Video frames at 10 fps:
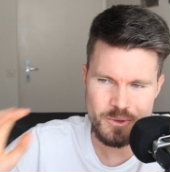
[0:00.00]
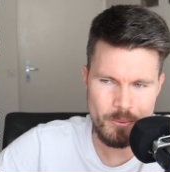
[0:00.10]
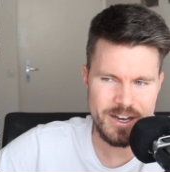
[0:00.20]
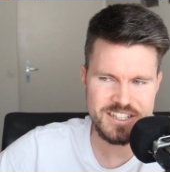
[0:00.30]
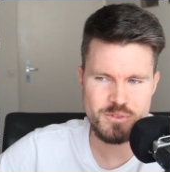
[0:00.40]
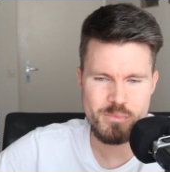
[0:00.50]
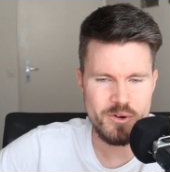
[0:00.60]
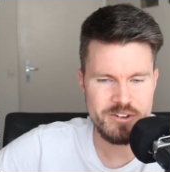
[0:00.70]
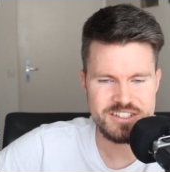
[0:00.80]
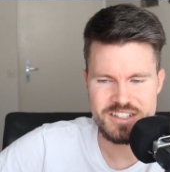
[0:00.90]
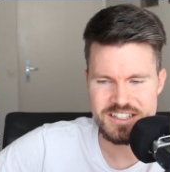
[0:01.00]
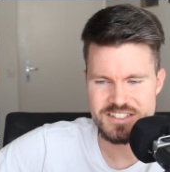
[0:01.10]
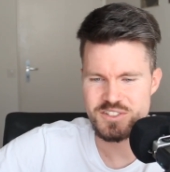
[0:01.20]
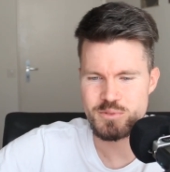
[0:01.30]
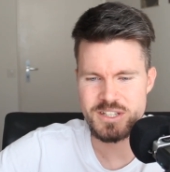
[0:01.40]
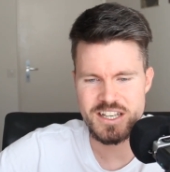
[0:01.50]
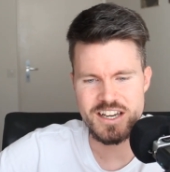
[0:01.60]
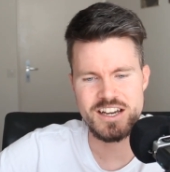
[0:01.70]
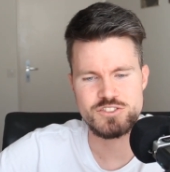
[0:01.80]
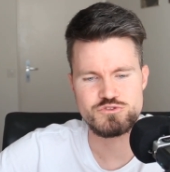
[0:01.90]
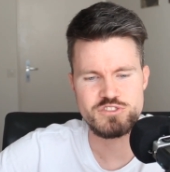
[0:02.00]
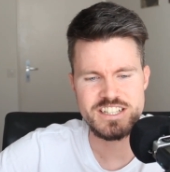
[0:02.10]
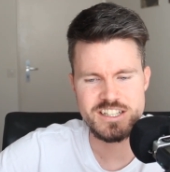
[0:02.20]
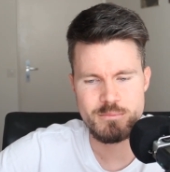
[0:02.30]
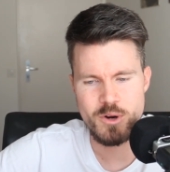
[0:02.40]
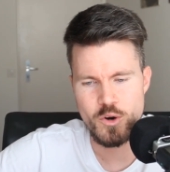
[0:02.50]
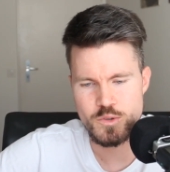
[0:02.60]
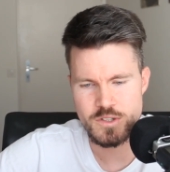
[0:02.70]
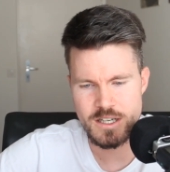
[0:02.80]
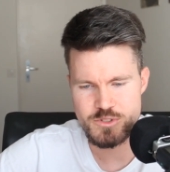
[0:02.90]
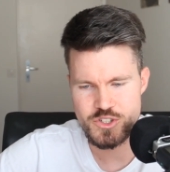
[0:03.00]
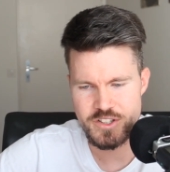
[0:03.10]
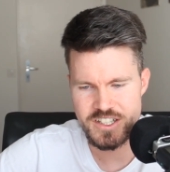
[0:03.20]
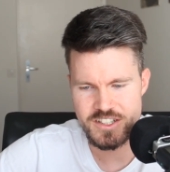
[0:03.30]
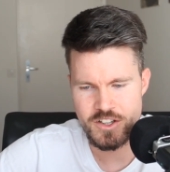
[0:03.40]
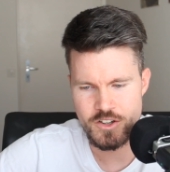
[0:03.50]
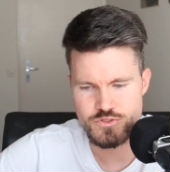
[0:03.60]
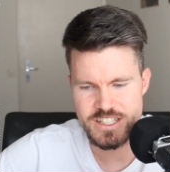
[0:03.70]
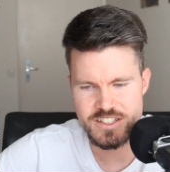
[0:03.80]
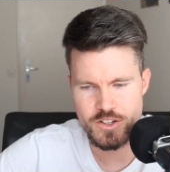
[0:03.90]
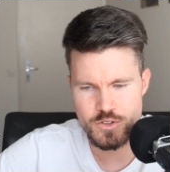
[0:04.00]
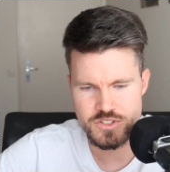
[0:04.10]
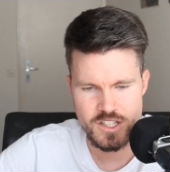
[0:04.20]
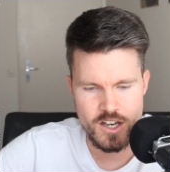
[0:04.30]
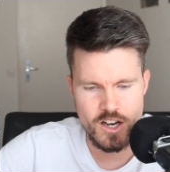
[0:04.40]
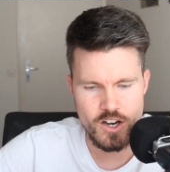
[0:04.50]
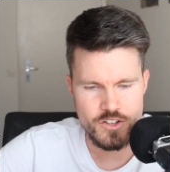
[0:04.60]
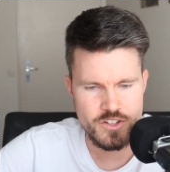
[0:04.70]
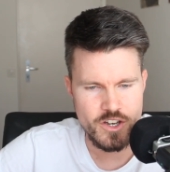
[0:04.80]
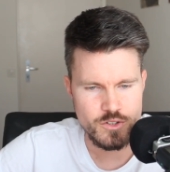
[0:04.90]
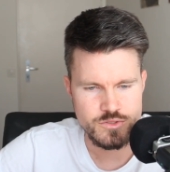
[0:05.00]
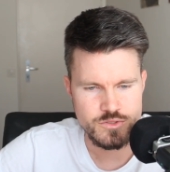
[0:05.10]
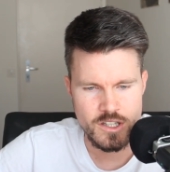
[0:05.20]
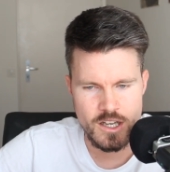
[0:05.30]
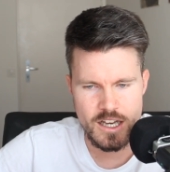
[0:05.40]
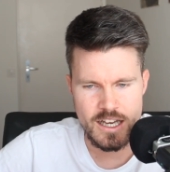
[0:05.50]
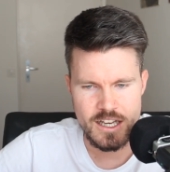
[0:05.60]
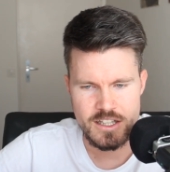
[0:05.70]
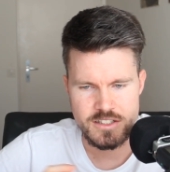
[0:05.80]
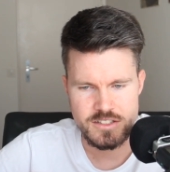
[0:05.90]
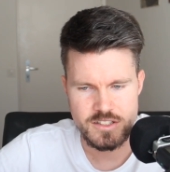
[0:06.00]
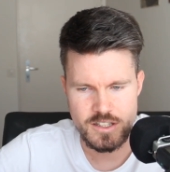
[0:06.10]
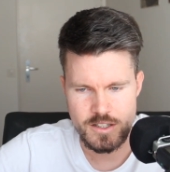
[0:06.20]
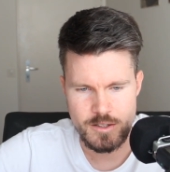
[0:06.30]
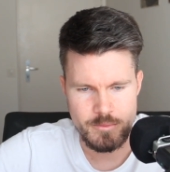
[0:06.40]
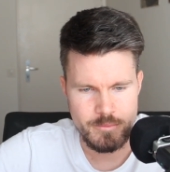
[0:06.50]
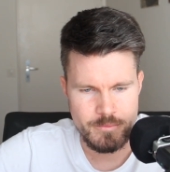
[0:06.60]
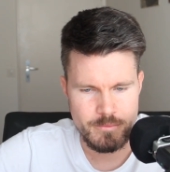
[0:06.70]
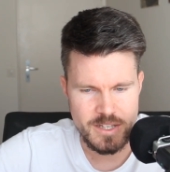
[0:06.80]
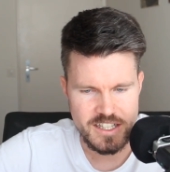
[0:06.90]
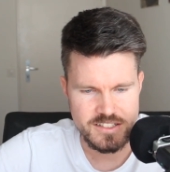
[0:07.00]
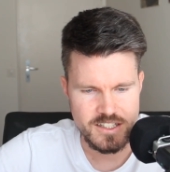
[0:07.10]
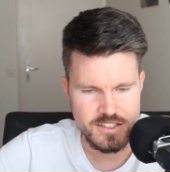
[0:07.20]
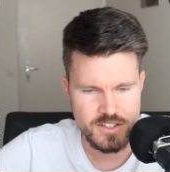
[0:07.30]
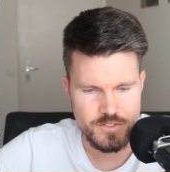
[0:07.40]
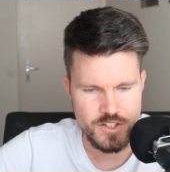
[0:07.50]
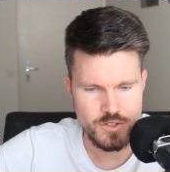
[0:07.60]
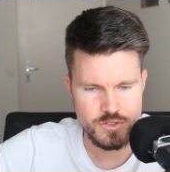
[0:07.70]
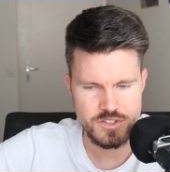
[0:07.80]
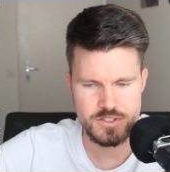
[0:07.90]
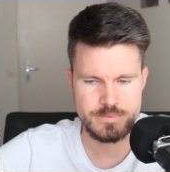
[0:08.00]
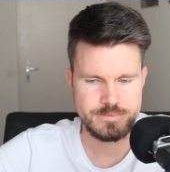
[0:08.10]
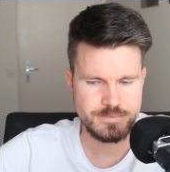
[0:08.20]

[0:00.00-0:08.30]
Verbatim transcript: way too boring to listen to me uh, read them all. I'm sure you can now read those on your own and um, make sense of those